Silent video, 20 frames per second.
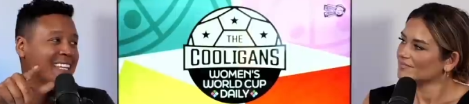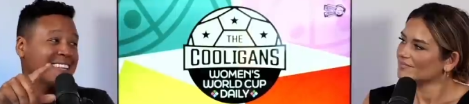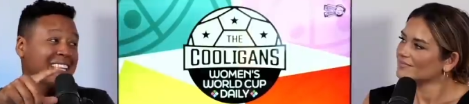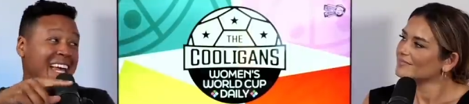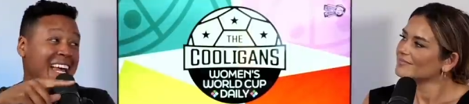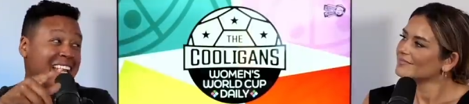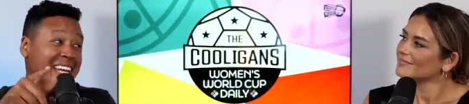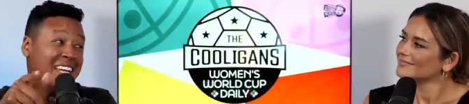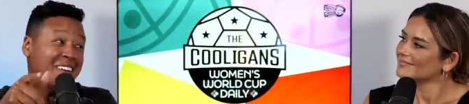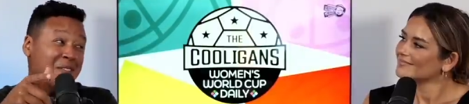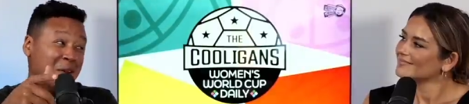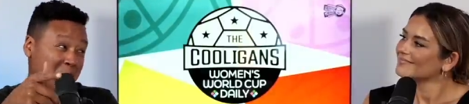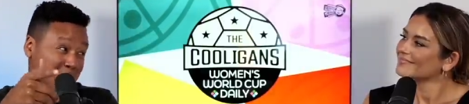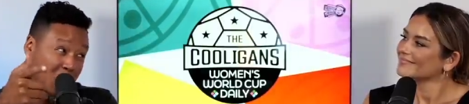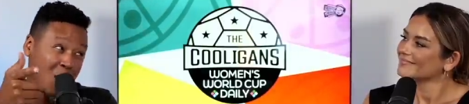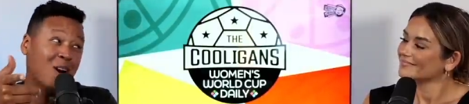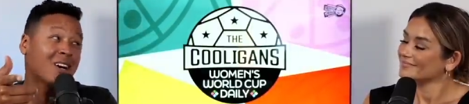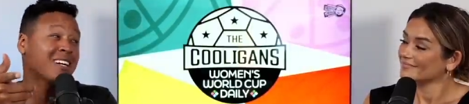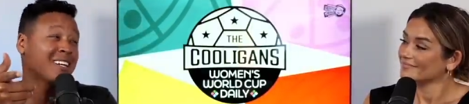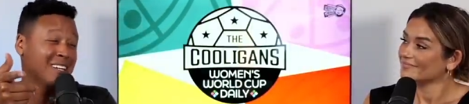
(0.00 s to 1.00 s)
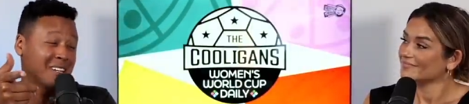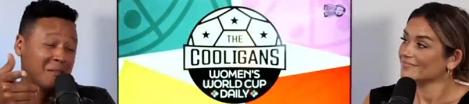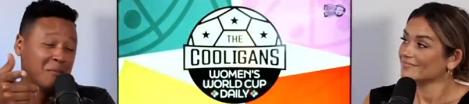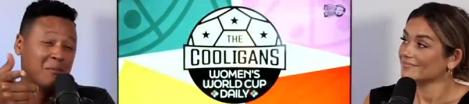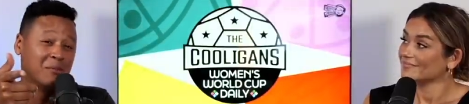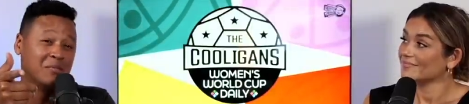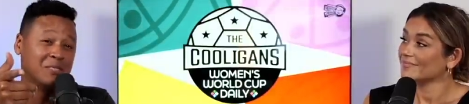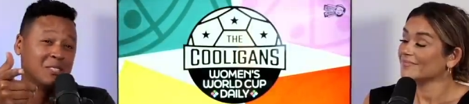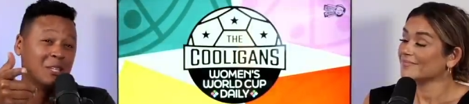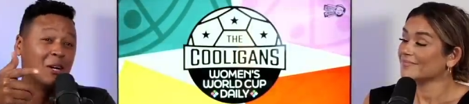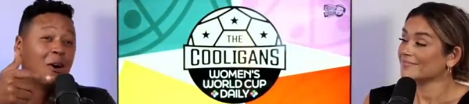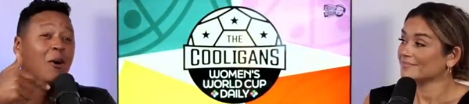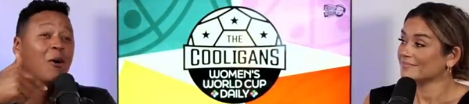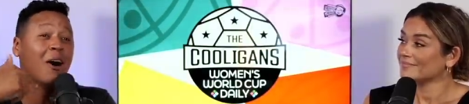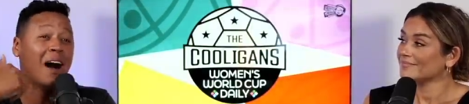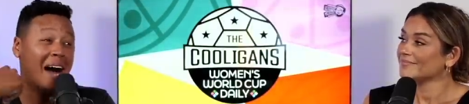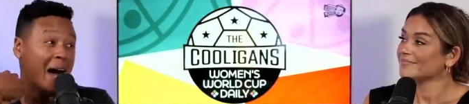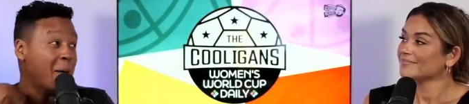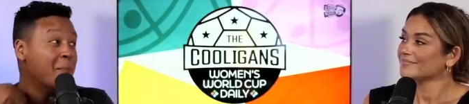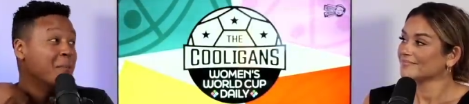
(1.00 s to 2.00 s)
Speaker 1: They ain't even marking him, so mm.
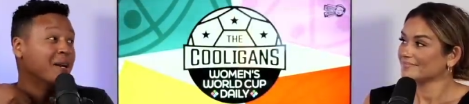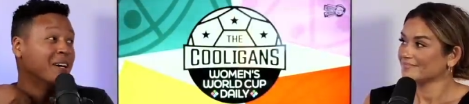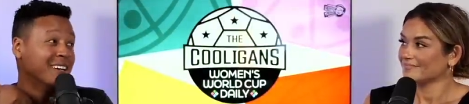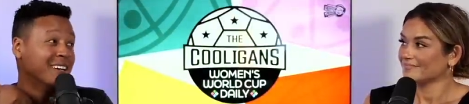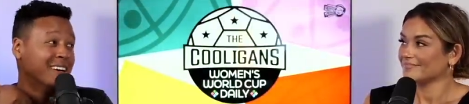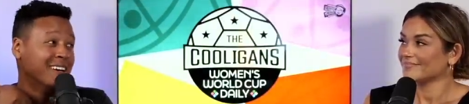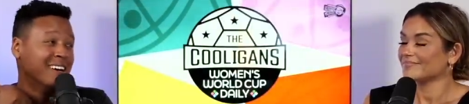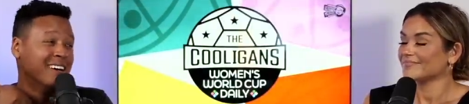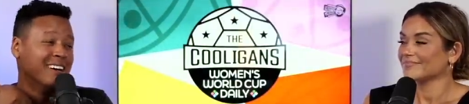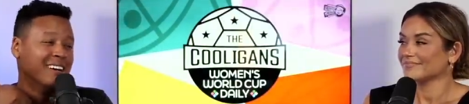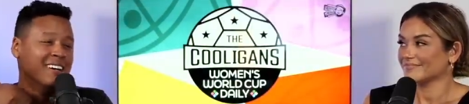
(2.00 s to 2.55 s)
I'm gonna.